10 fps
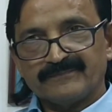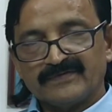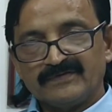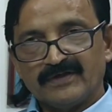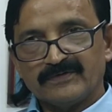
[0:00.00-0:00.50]

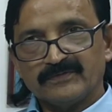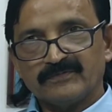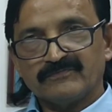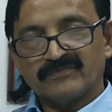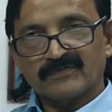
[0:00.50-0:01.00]
you have to
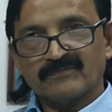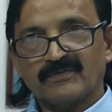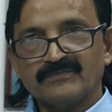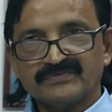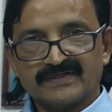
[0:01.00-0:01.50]

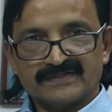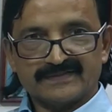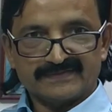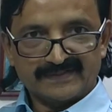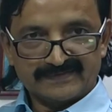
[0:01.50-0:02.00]
perform
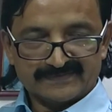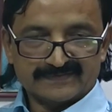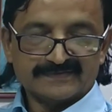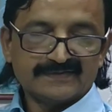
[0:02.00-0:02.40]
certain things.